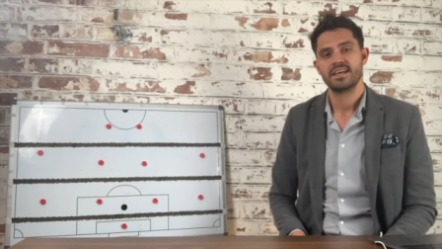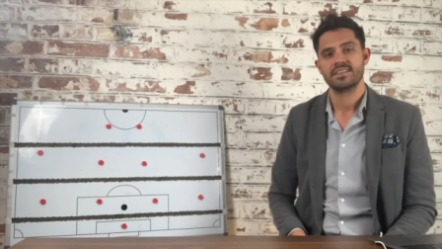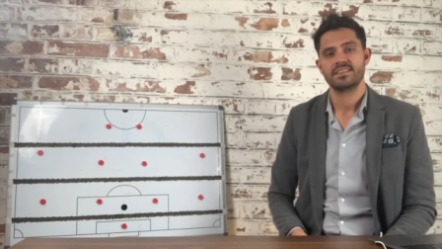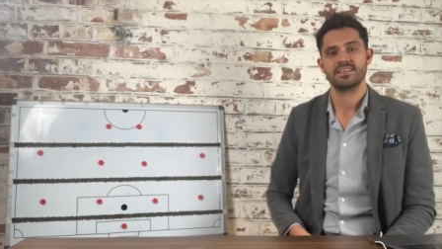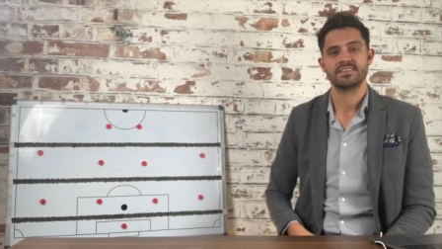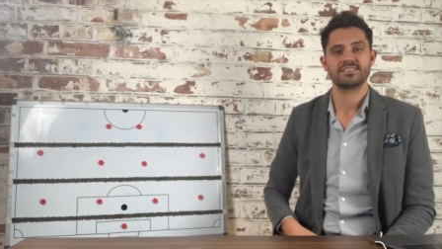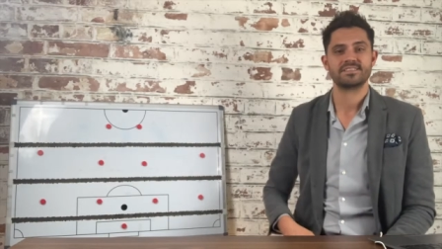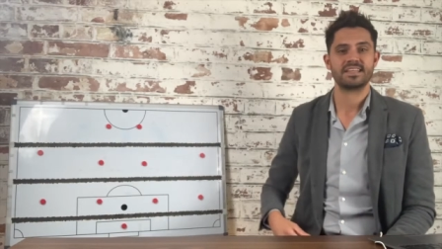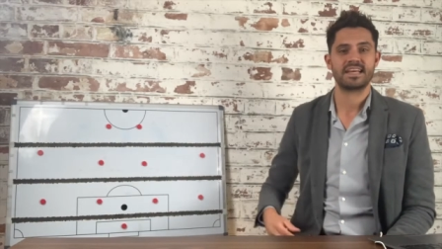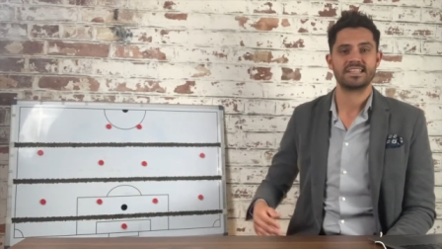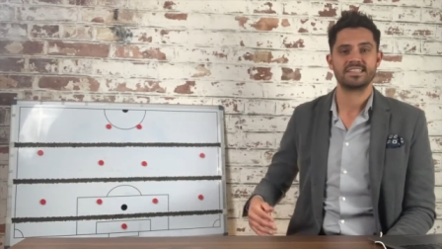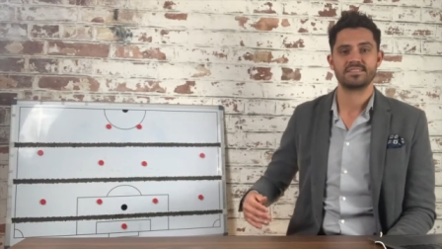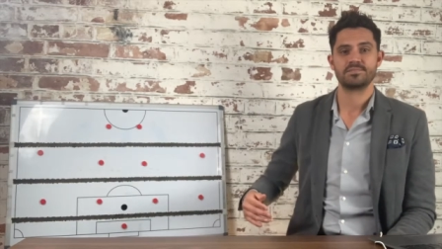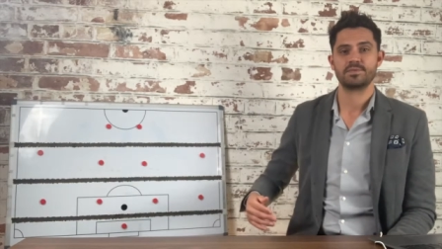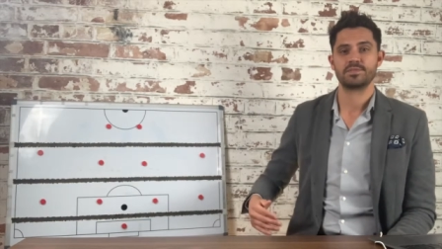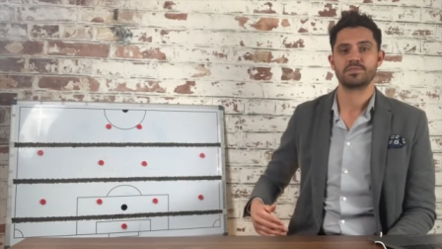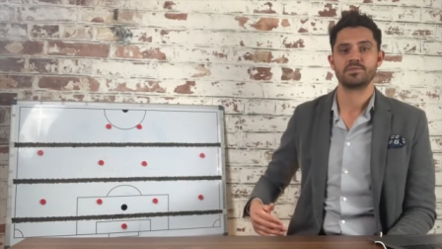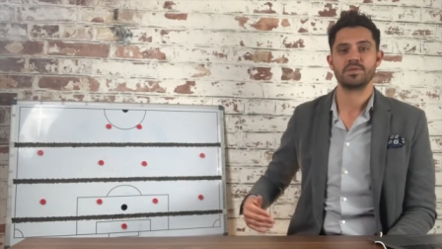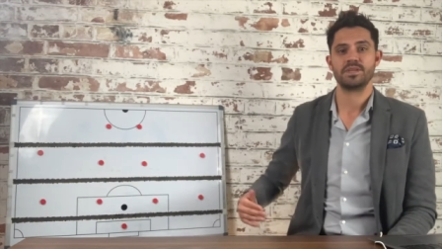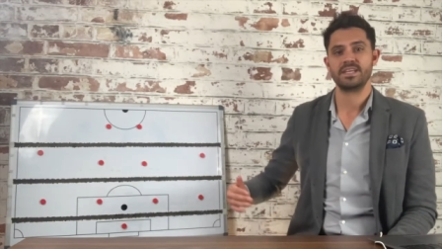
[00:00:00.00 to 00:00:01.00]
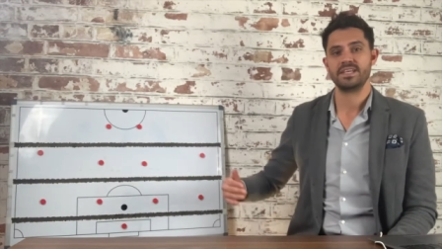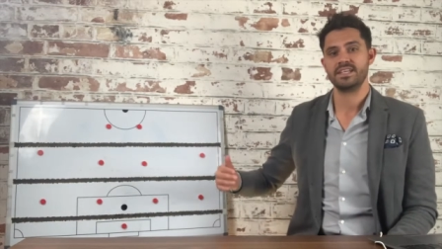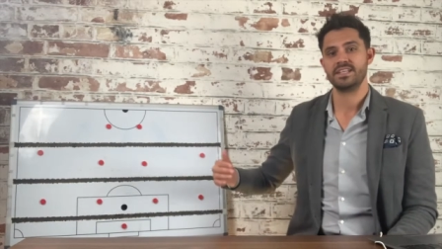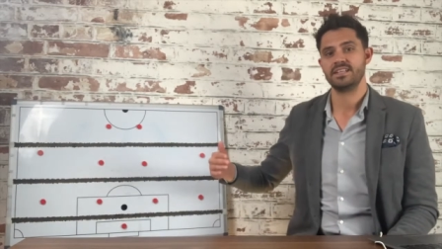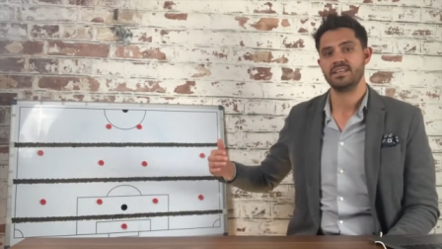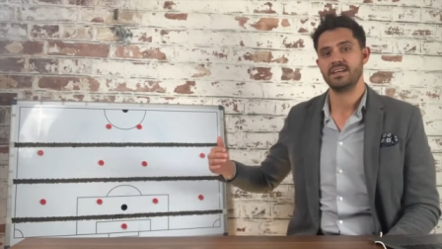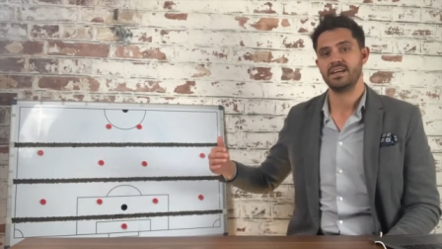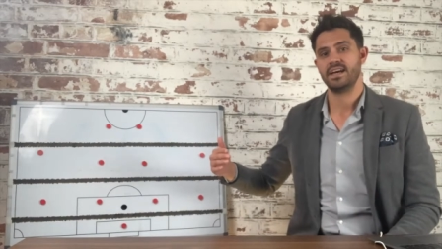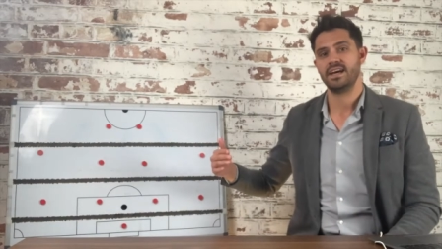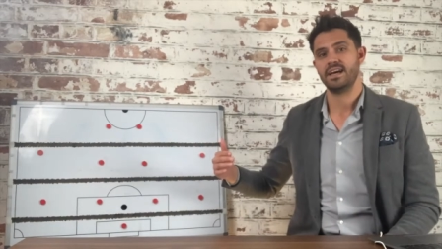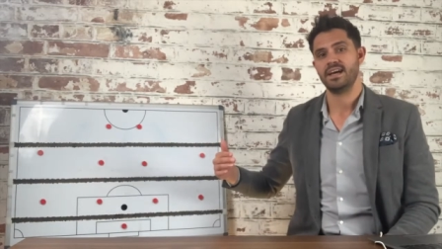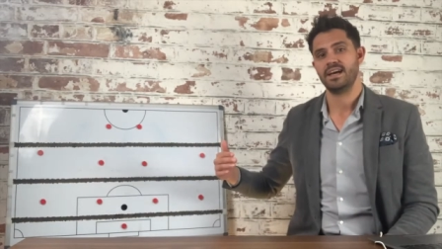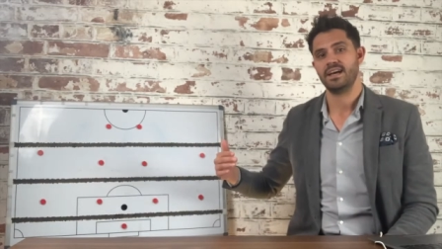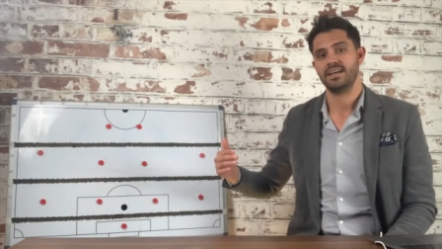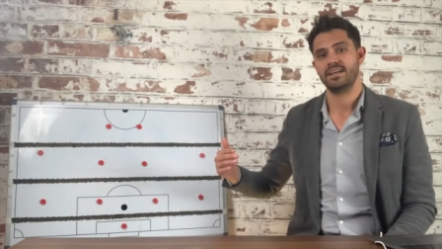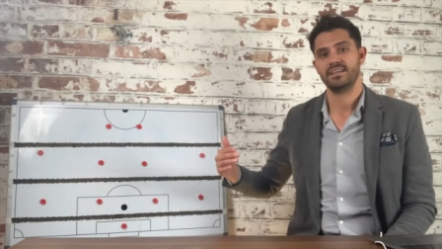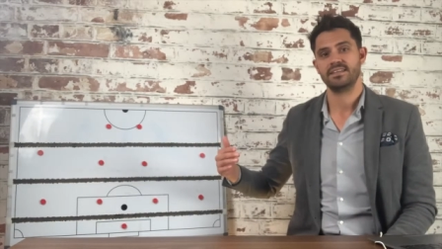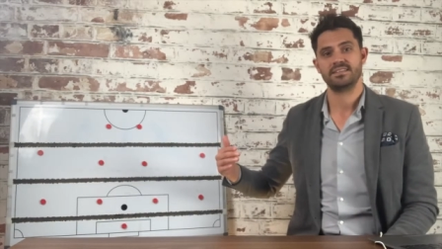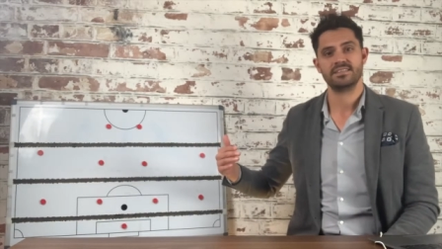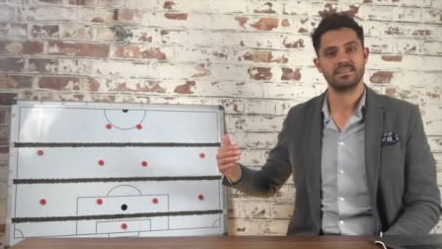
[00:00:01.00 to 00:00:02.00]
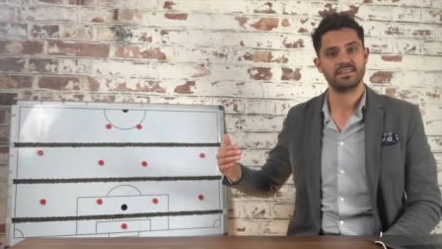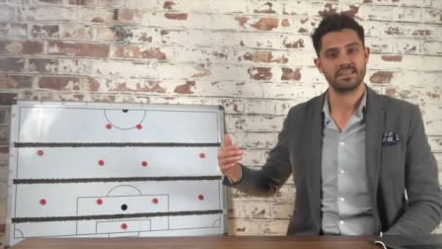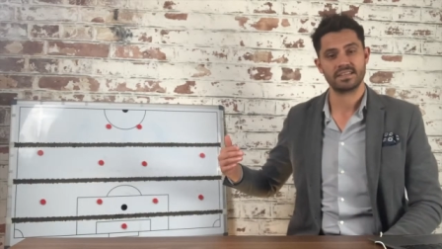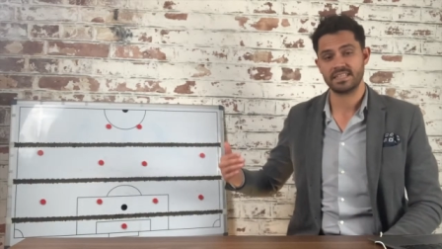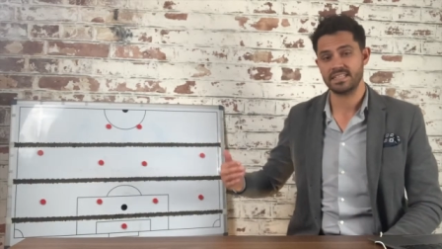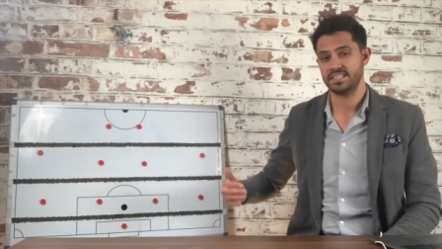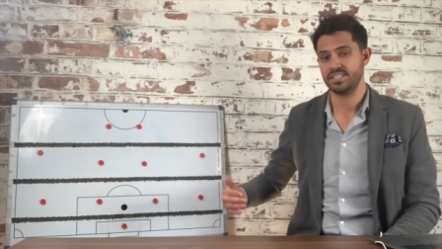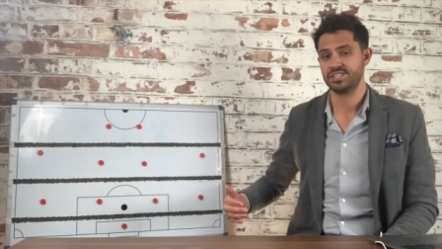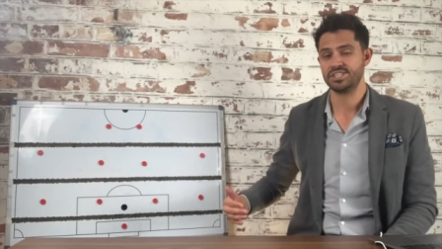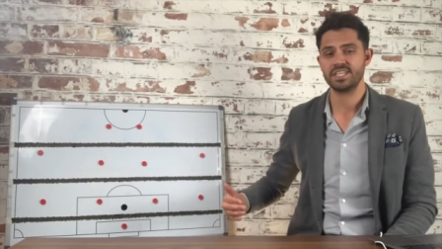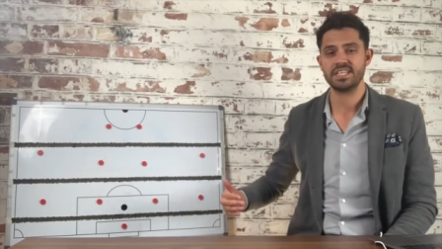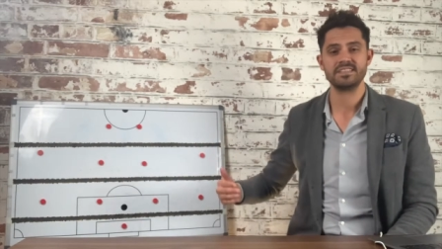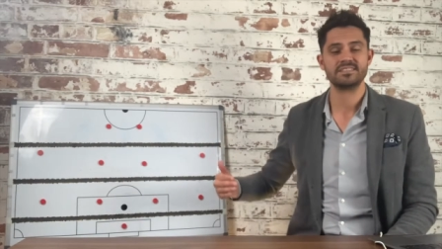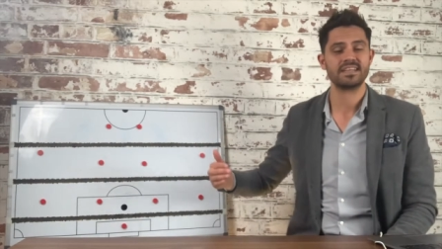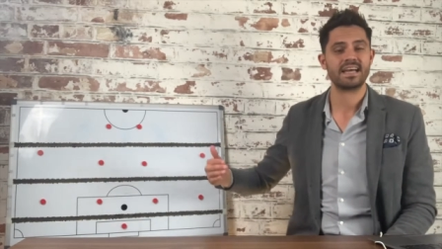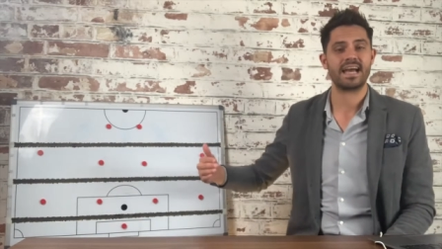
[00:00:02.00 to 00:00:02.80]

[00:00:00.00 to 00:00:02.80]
that stands between a clean sheet